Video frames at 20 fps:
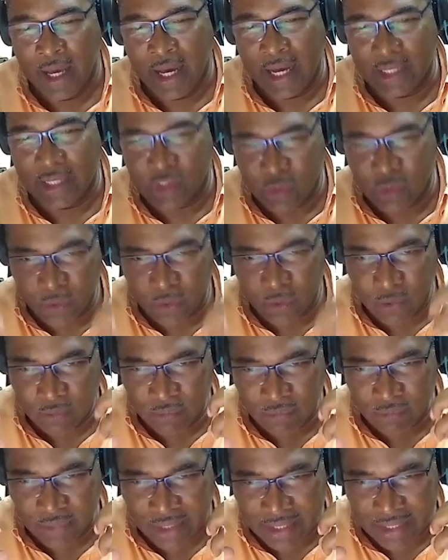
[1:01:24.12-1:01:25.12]
And so
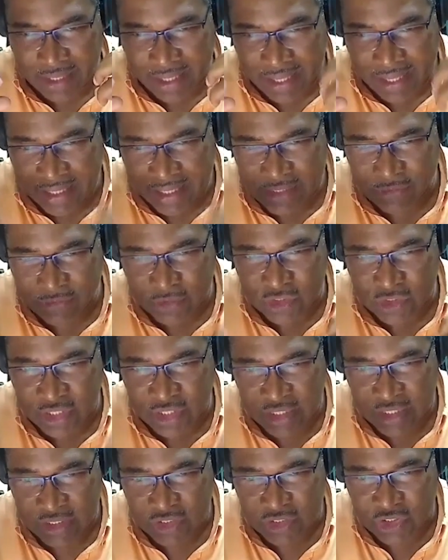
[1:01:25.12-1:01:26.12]
the Alliance for
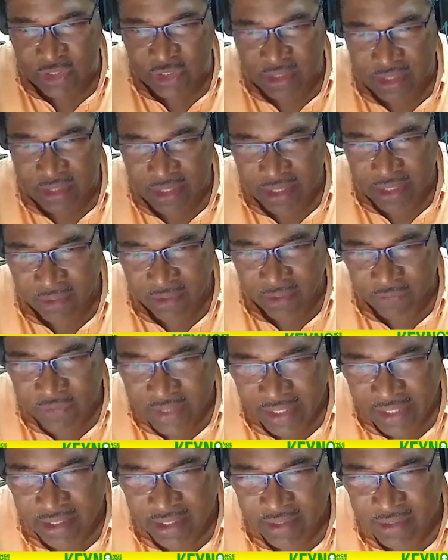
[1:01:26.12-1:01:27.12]
Change should have
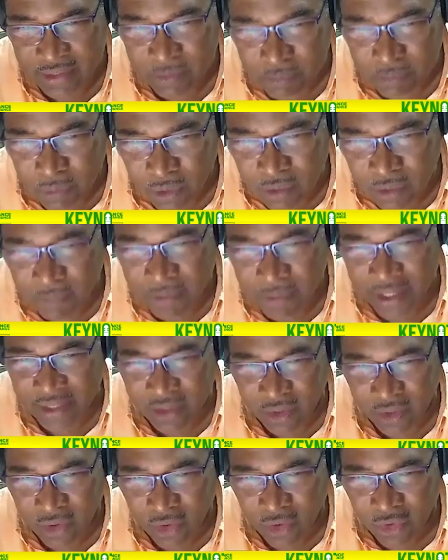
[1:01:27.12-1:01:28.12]
taken the bull by
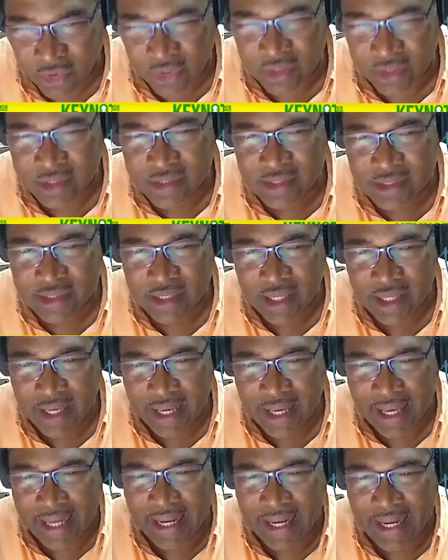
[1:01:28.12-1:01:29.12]
the horns
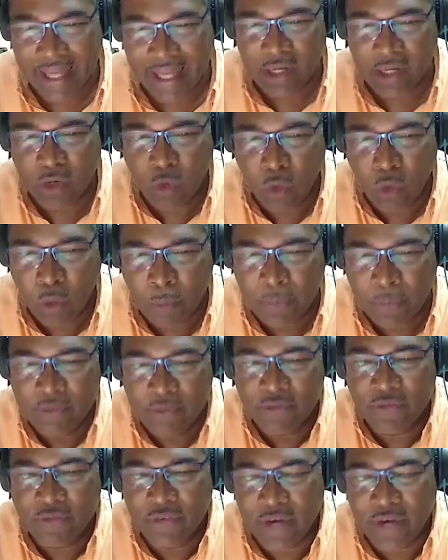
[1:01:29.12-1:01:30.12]
and had an open,
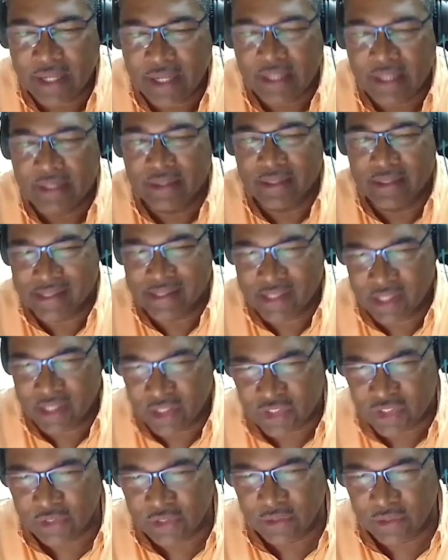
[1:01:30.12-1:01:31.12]
frank
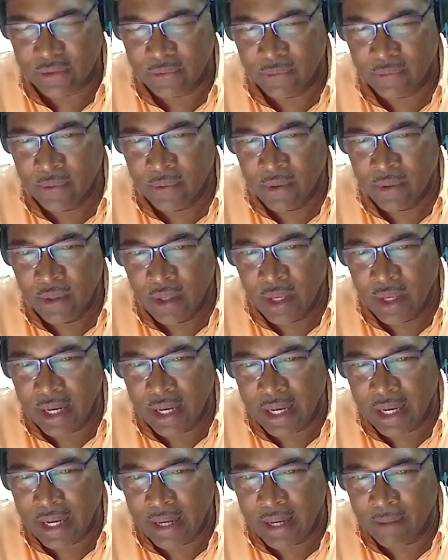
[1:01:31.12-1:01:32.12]
discussion
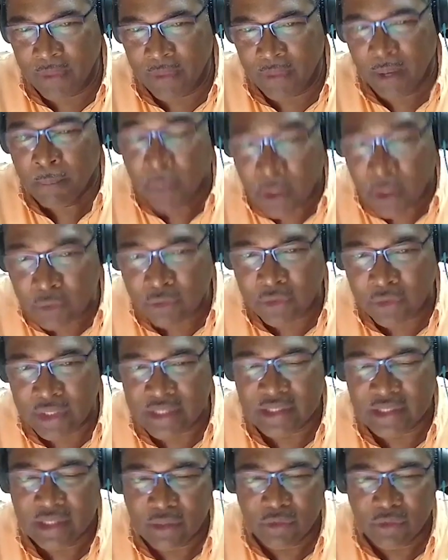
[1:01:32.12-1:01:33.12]
about
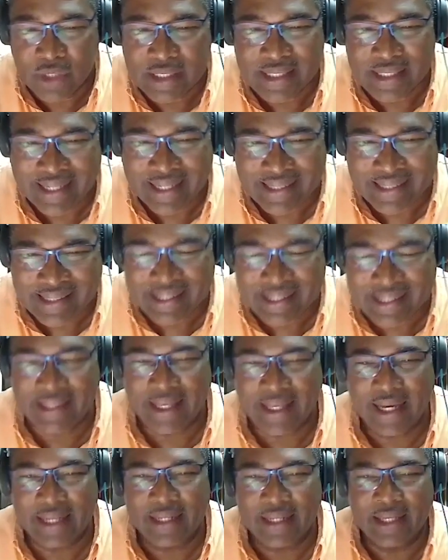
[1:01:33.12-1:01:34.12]
race. And the reason I say
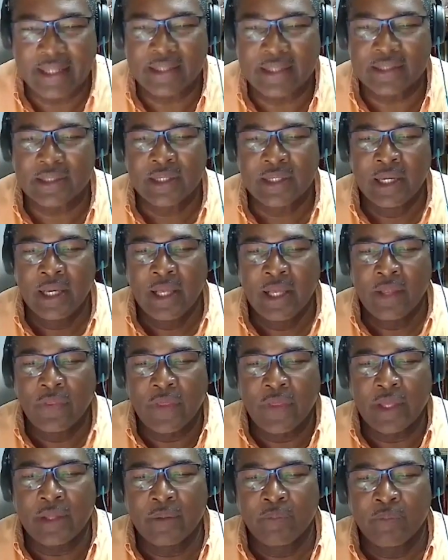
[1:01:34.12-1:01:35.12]
that is
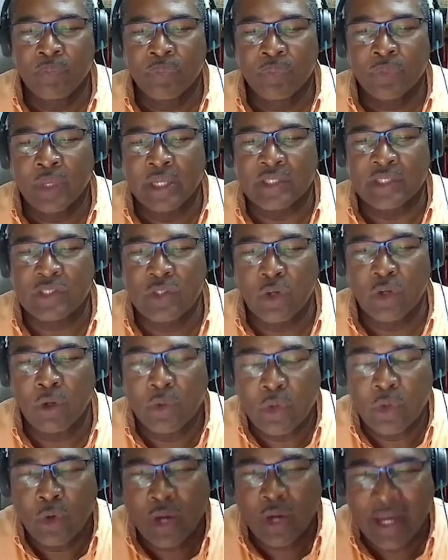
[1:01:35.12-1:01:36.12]
that
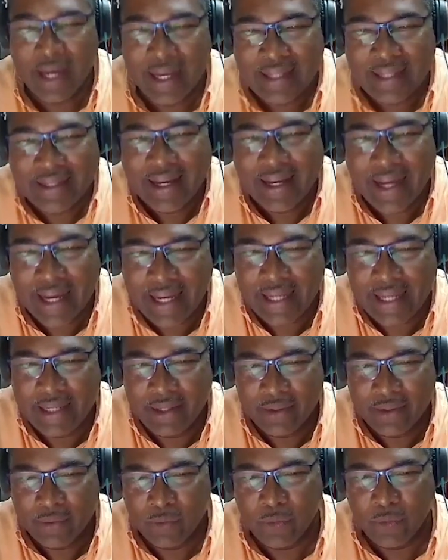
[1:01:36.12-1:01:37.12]
you can't
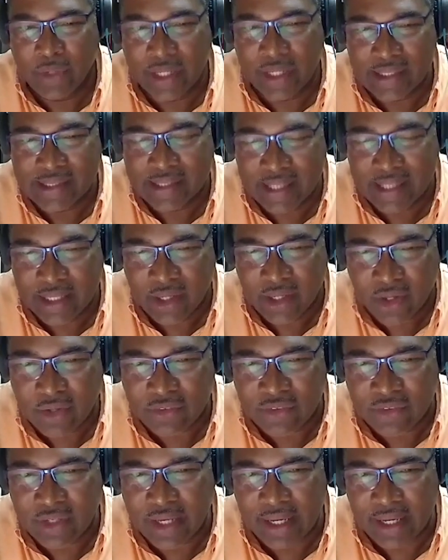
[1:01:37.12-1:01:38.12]
hide race in a
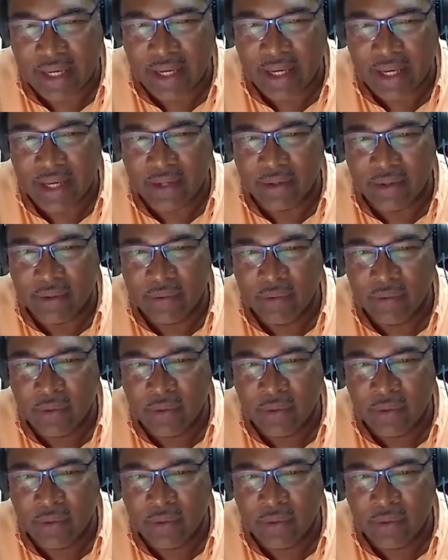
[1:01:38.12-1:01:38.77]
country like Guyana.